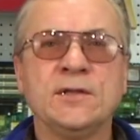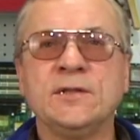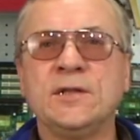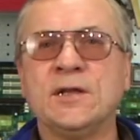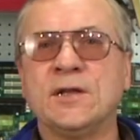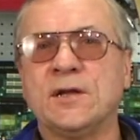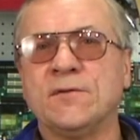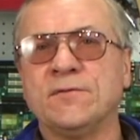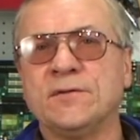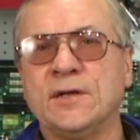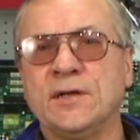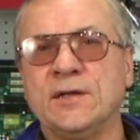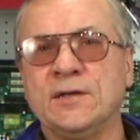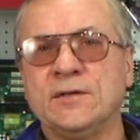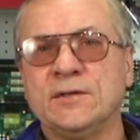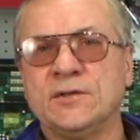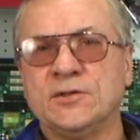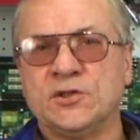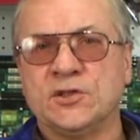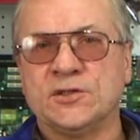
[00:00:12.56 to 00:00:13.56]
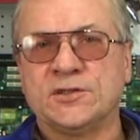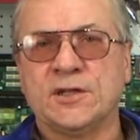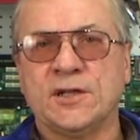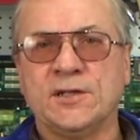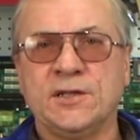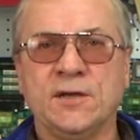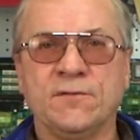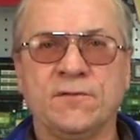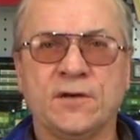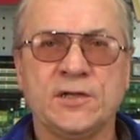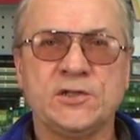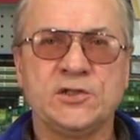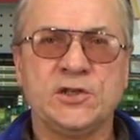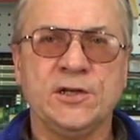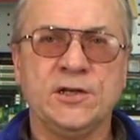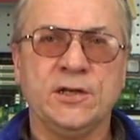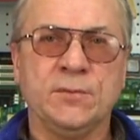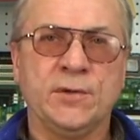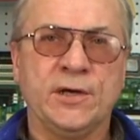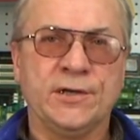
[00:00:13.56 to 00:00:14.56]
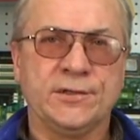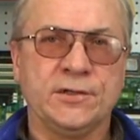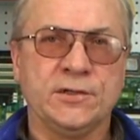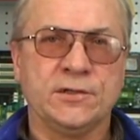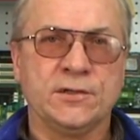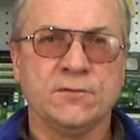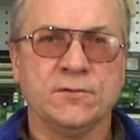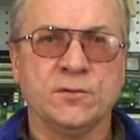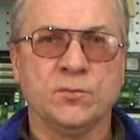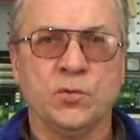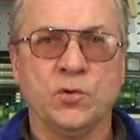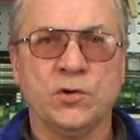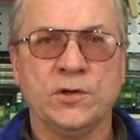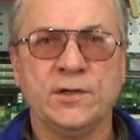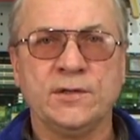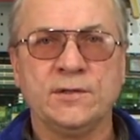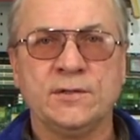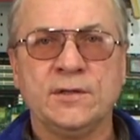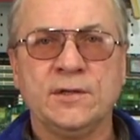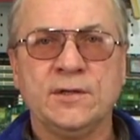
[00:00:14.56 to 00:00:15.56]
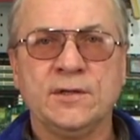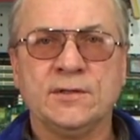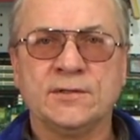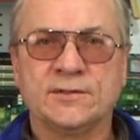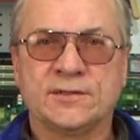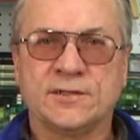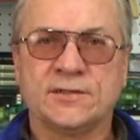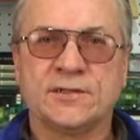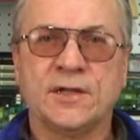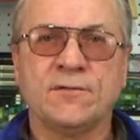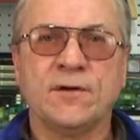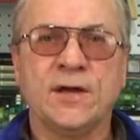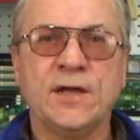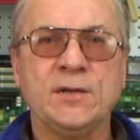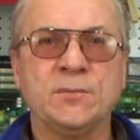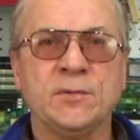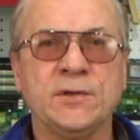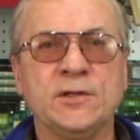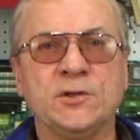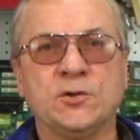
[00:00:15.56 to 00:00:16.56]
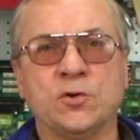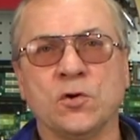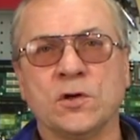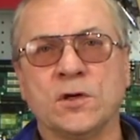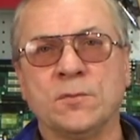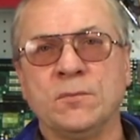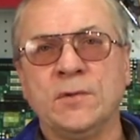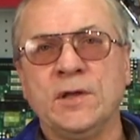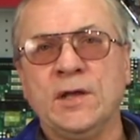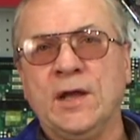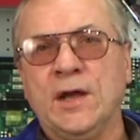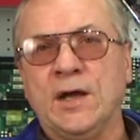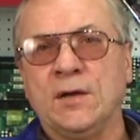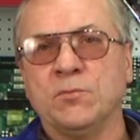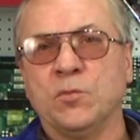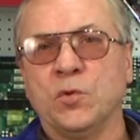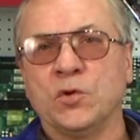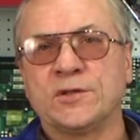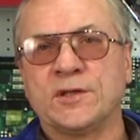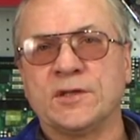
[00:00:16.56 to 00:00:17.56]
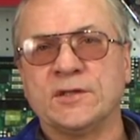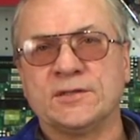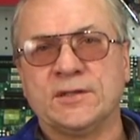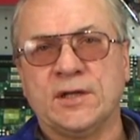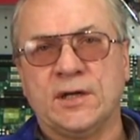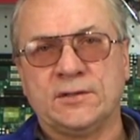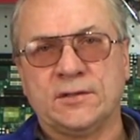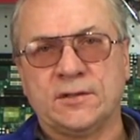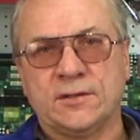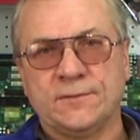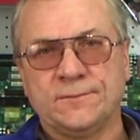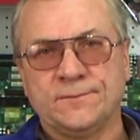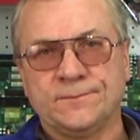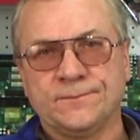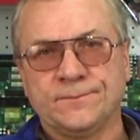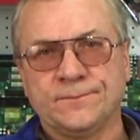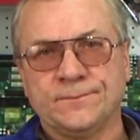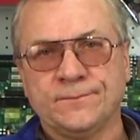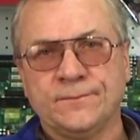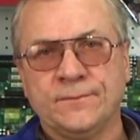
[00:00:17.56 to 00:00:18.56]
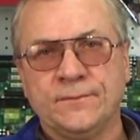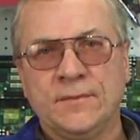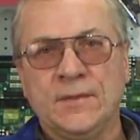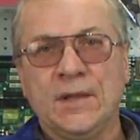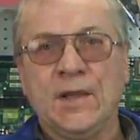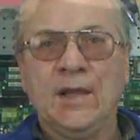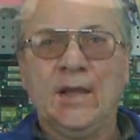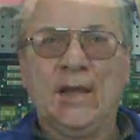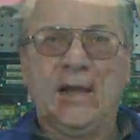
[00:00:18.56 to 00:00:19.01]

where the rotor's rotation frequency does not equal to the rotation frequency of the magnetic field generated